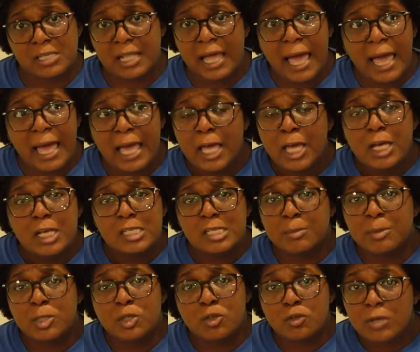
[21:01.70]
life. So,
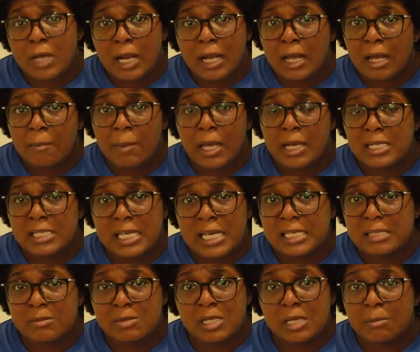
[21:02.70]
bitch, you try to come out and say
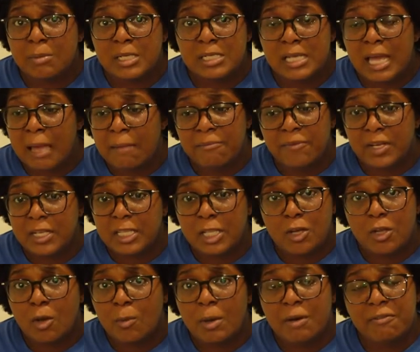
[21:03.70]
some shit, bitch. I'm finna throw
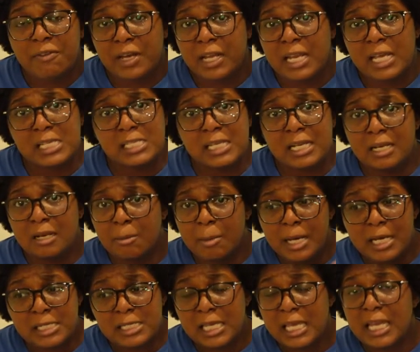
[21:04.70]
your motherfucking ass under the
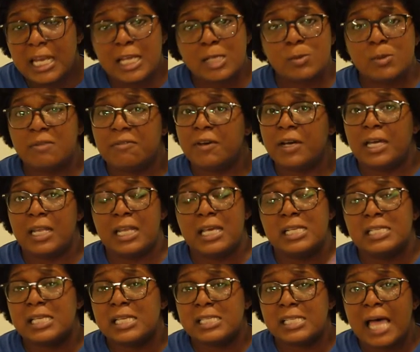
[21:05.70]
bus. It is what the fuck it is,
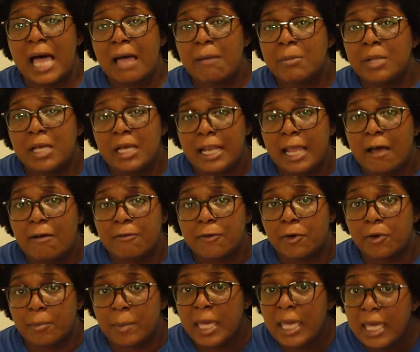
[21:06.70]
cause I'm looking out
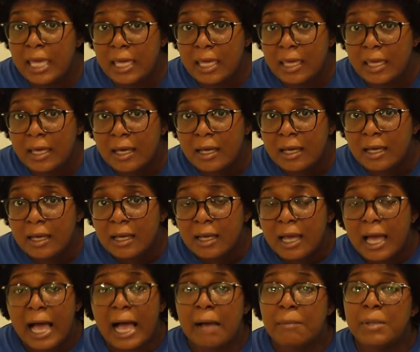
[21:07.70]
for me.
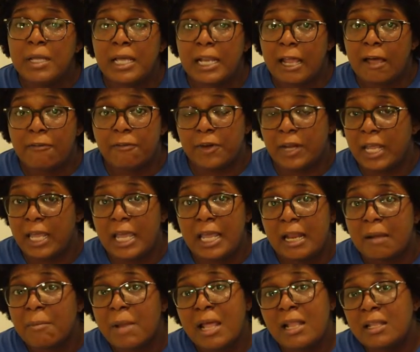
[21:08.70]
I'm looking out for Dane.
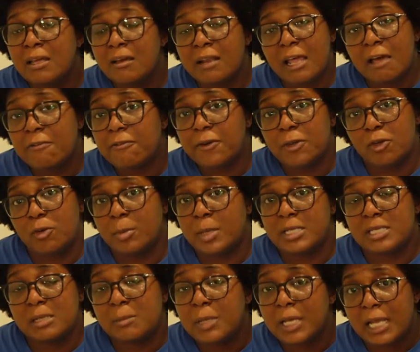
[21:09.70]
I'm not looking out for you,
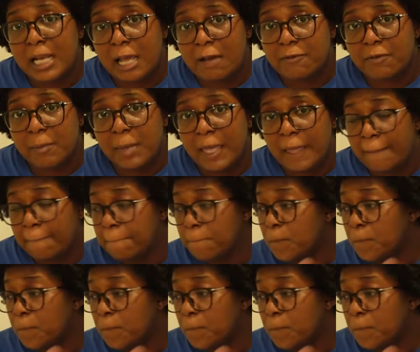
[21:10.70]
bitch. I'm looking out for me.